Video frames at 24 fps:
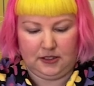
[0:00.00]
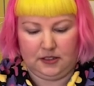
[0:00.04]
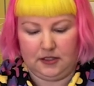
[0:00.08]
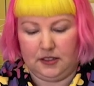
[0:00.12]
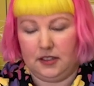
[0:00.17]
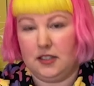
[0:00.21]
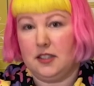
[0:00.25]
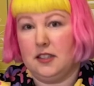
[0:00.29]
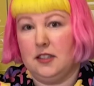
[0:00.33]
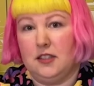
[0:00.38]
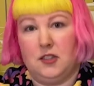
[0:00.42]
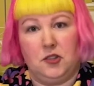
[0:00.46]

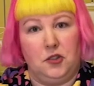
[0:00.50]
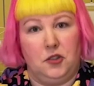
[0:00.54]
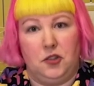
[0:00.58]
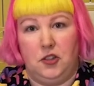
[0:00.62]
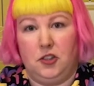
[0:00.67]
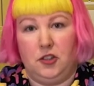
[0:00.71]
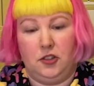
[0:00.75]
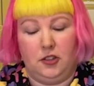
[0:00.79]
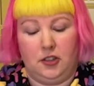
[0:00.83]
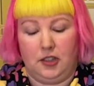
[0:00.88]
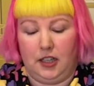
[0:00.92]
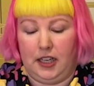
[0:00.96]
This is so
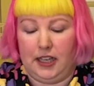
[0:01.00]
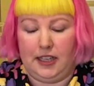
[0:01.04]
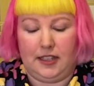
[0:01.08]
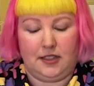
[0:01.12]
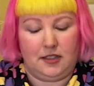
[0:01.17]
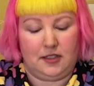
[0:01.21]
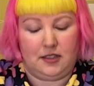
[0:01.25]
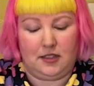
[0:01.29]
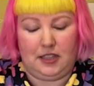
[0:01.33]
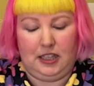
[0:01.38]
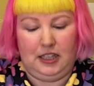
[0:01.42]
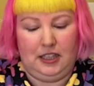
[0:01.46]
cute,
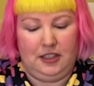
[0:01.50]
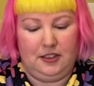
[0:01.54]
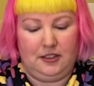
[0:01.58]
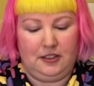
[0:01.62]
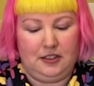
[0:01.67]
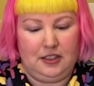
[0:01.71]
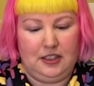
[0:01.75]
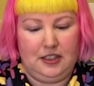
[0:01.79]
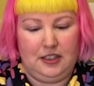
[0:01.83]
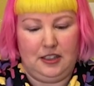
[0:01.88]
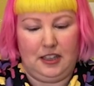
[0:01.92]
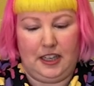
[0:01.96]
guys.
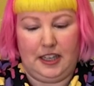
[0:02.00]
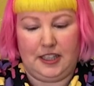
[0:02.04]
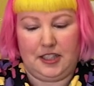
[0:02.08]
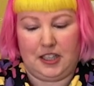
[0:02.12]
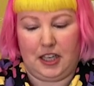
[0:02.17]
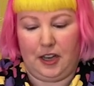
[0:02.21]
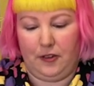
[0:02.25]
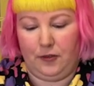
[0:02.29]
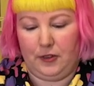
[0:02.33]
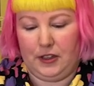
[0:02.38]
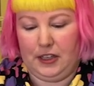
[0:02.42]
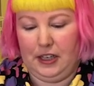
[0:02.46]
I
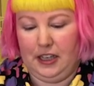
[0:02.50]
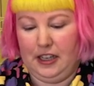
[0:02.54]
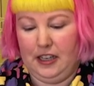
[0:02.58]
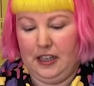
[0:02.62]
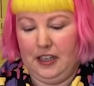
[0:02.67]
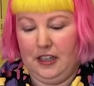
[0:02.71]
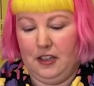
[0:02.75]
definitely